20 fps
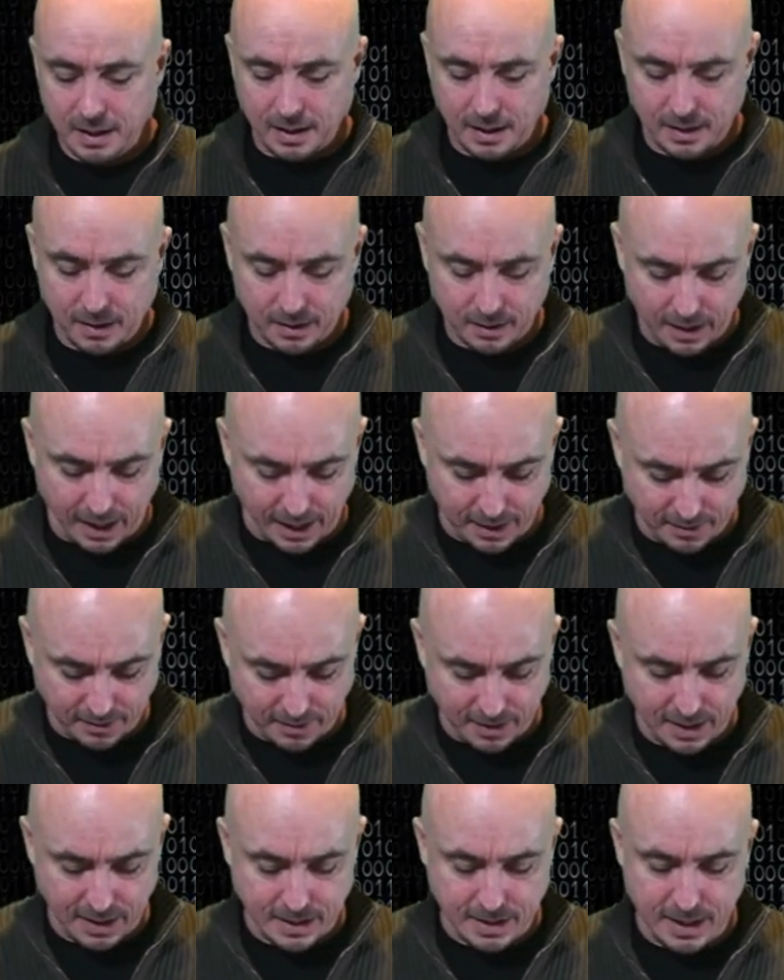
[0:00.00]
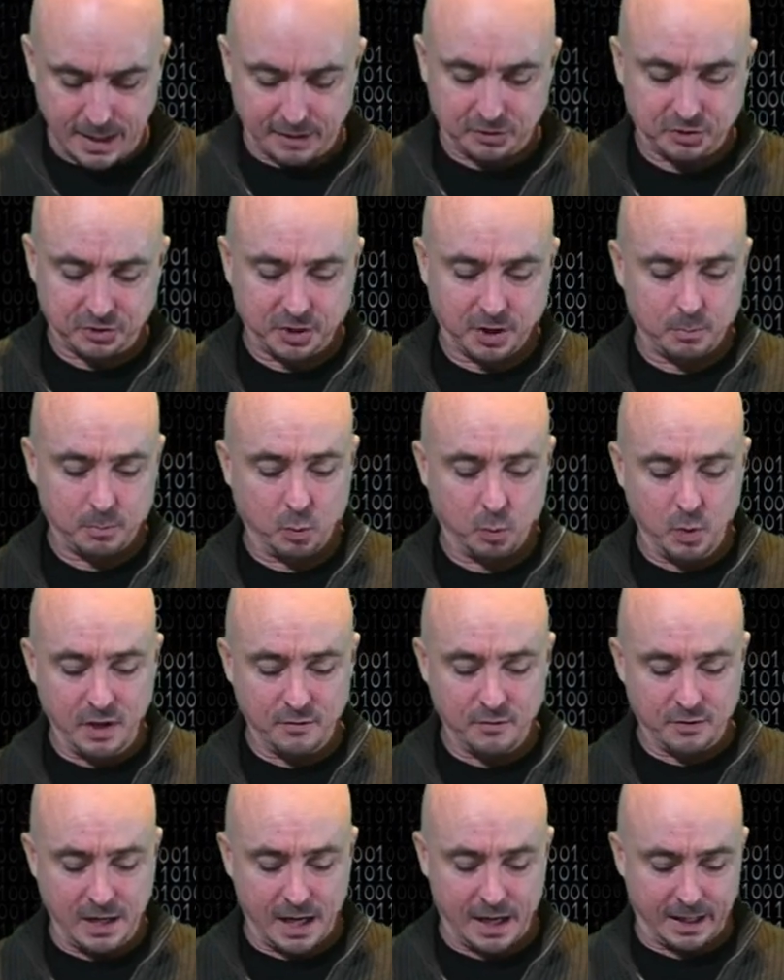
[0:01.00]
Uh, and then next up,
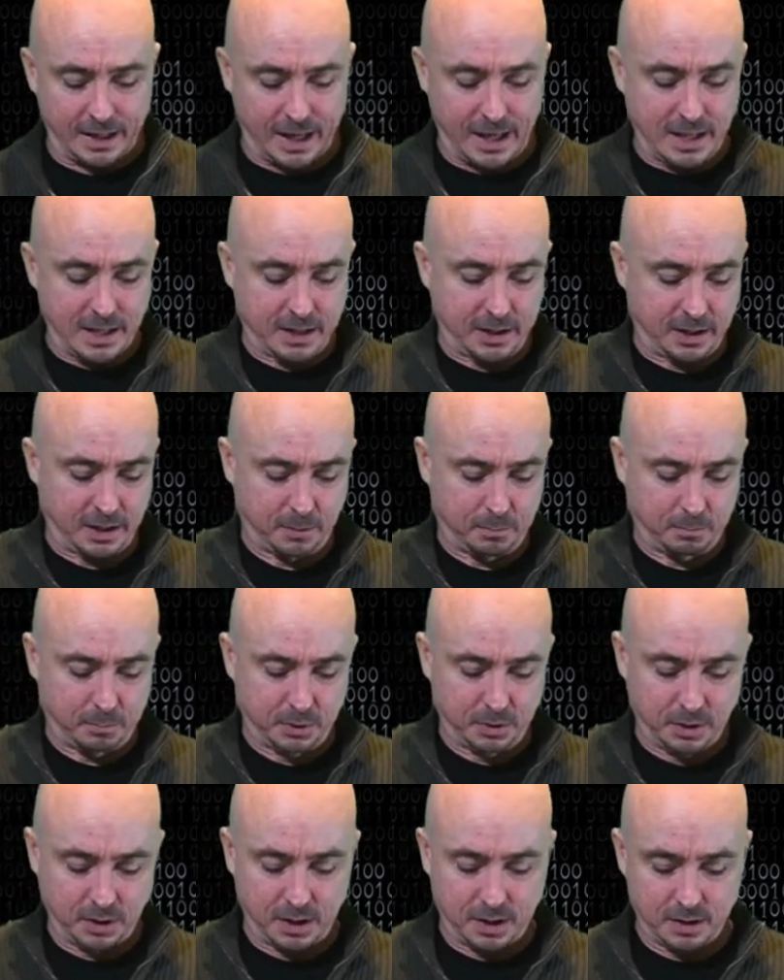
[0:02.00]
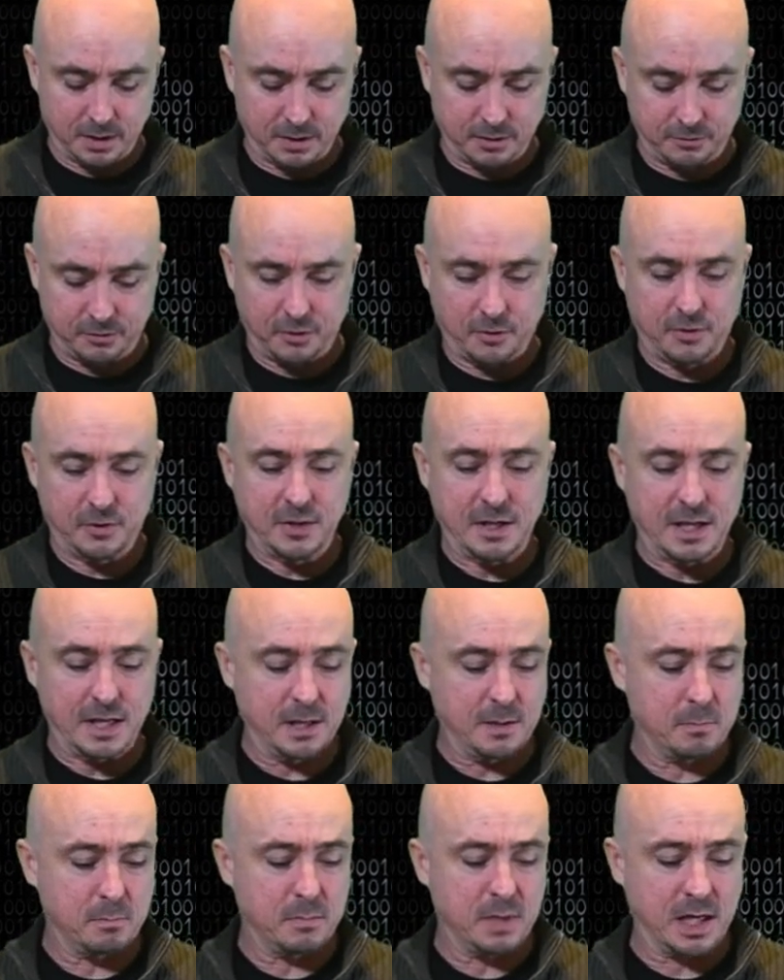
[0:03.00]
we've got a couple of
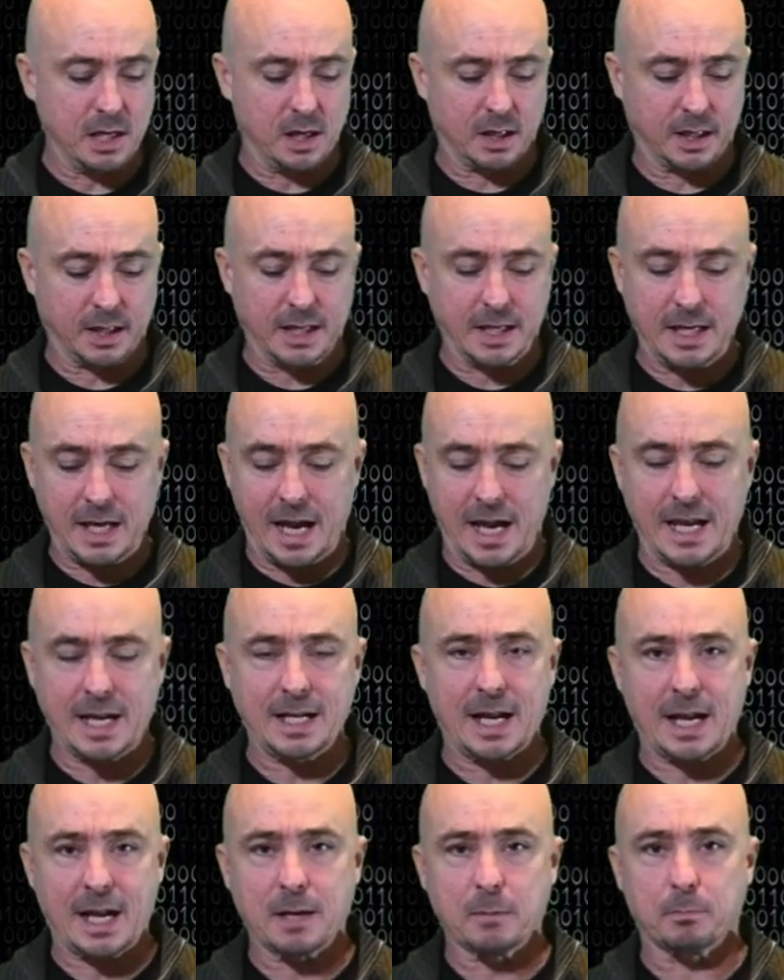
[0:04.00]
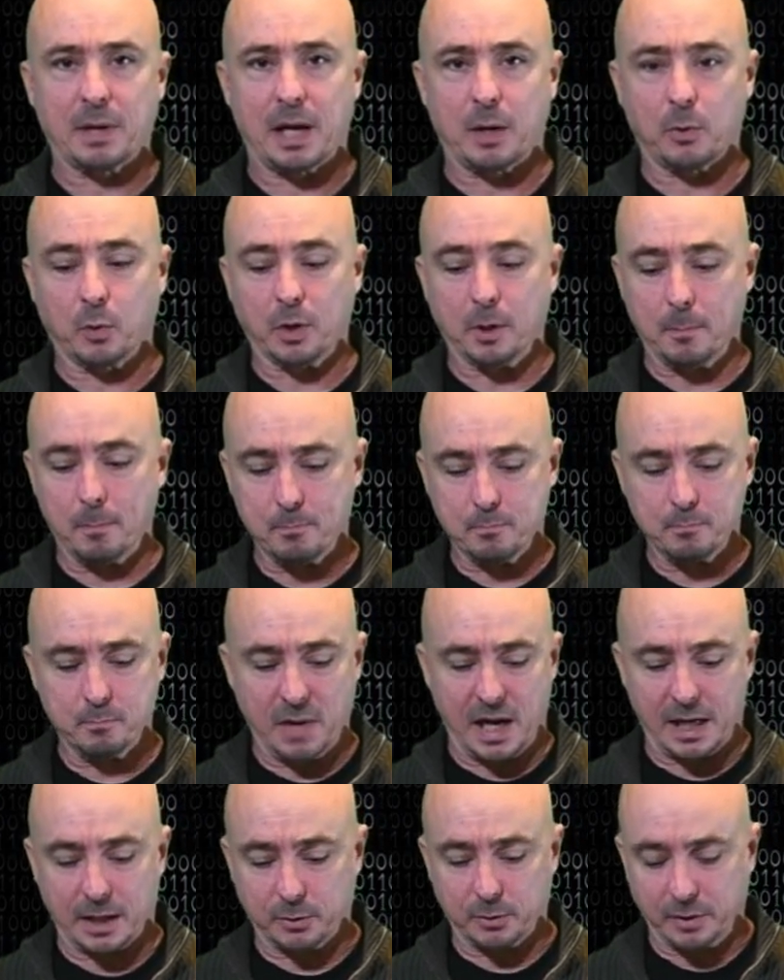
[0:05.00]
the Miady eight amp hour
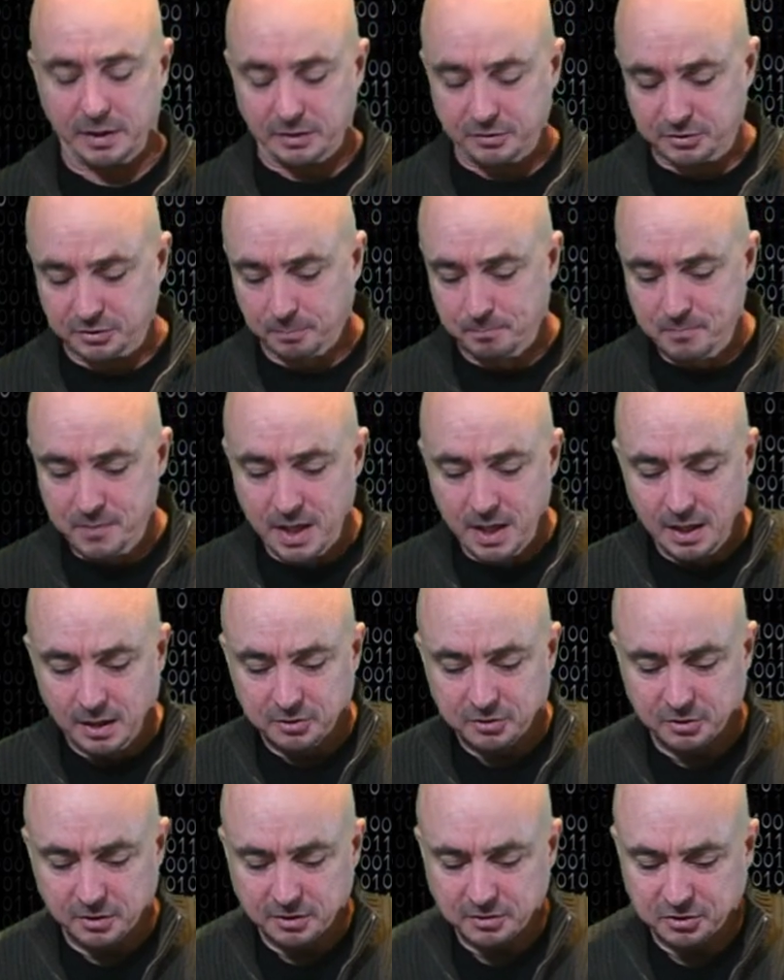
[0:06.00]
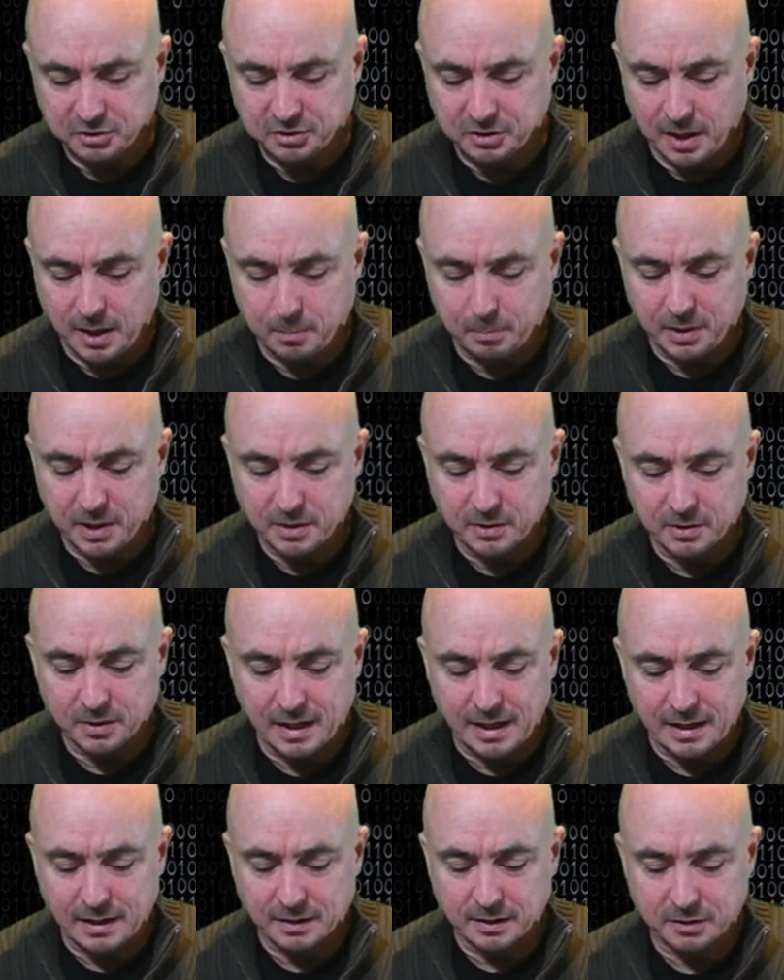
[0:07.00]
batteries. So let's stop here
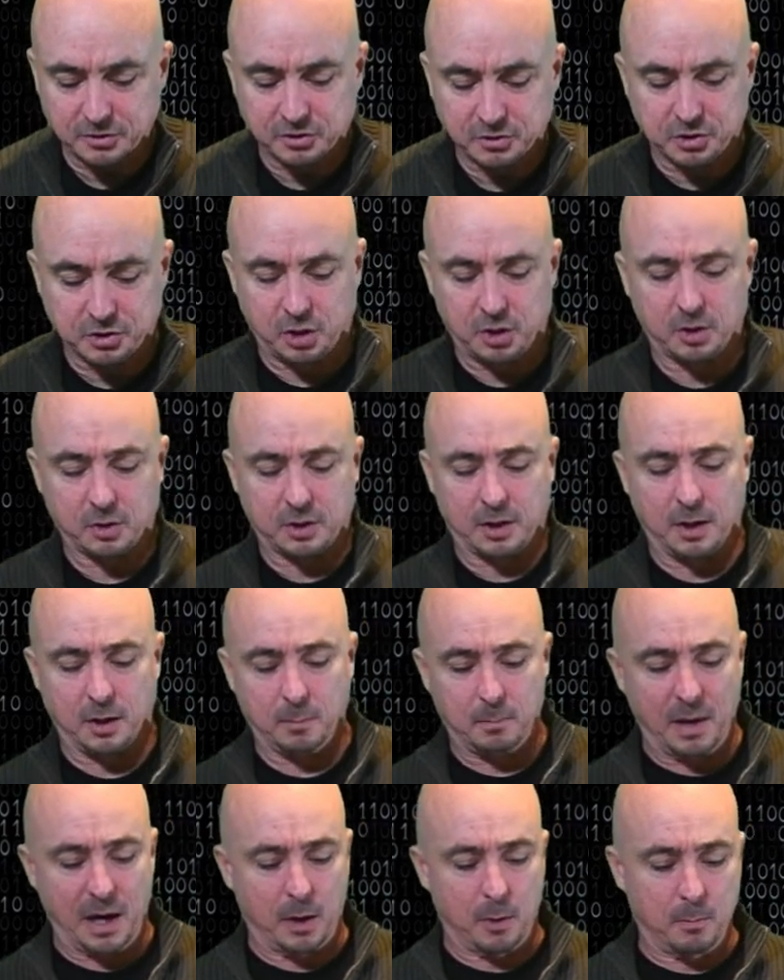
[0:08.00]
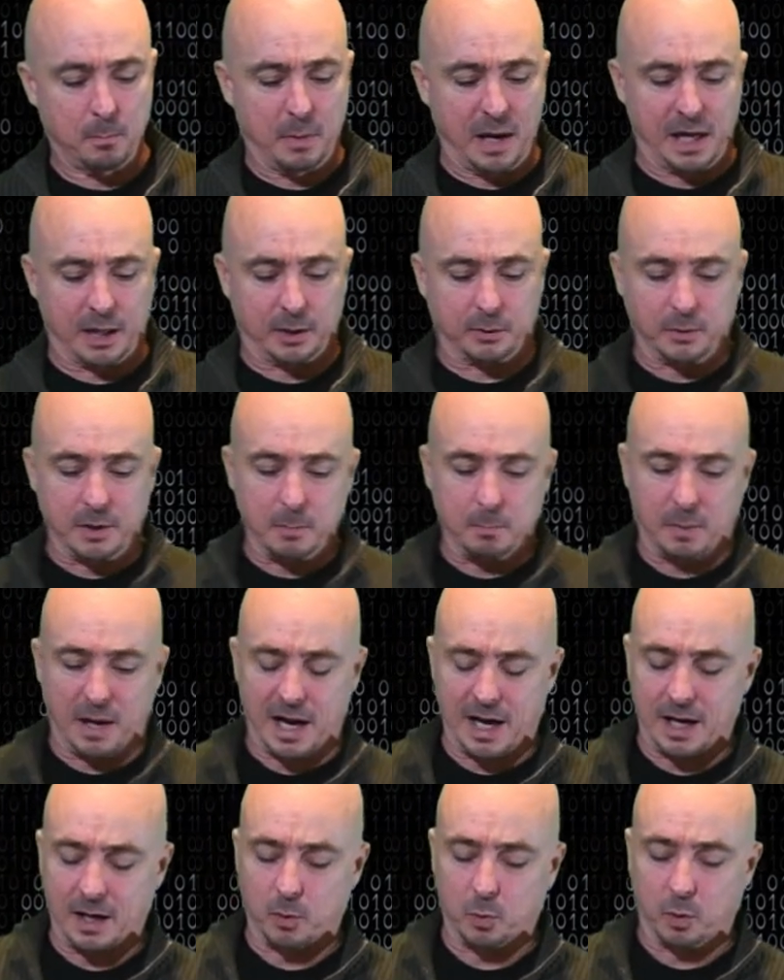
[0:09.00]
and let's talk about battery
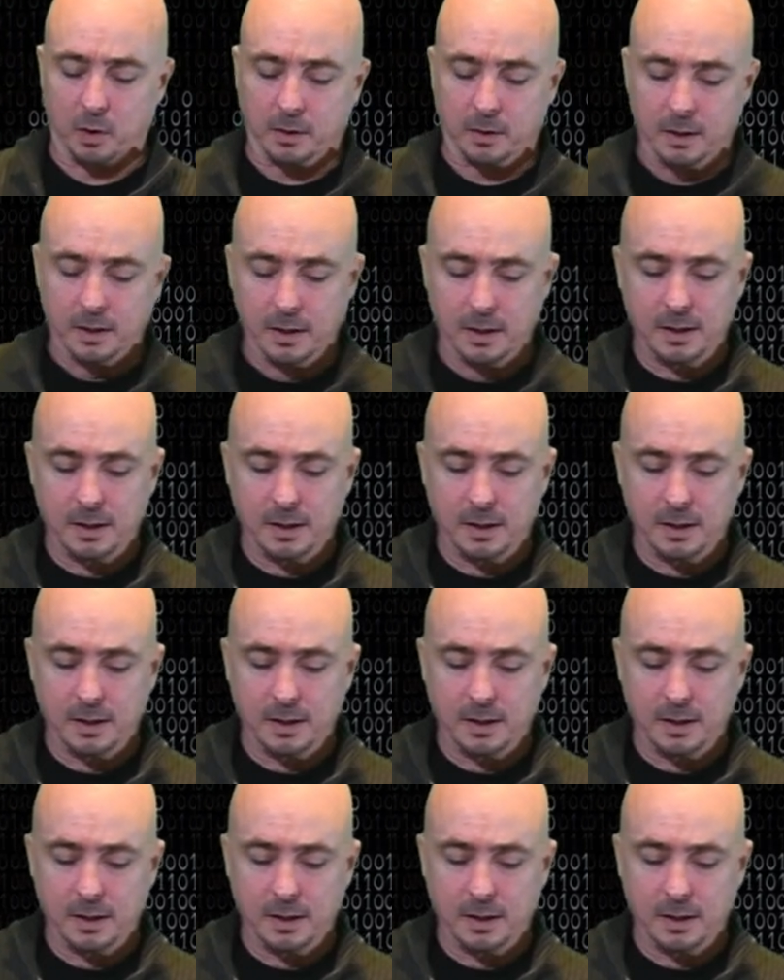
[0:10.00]
power